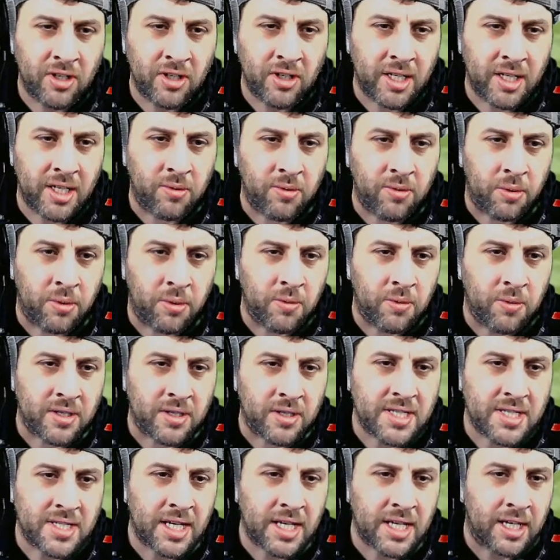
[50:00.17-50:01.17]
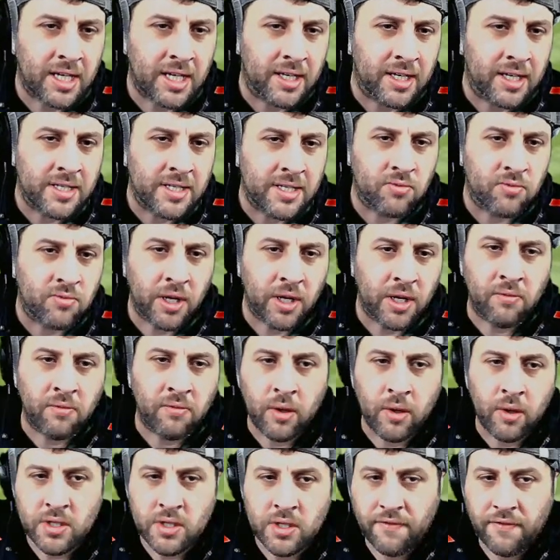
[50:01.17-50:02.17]
what we want to see as
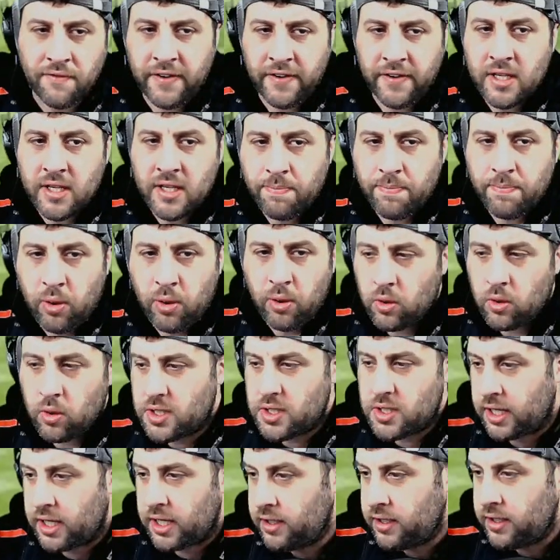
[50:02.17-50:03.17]
Ringrose feeds Porter.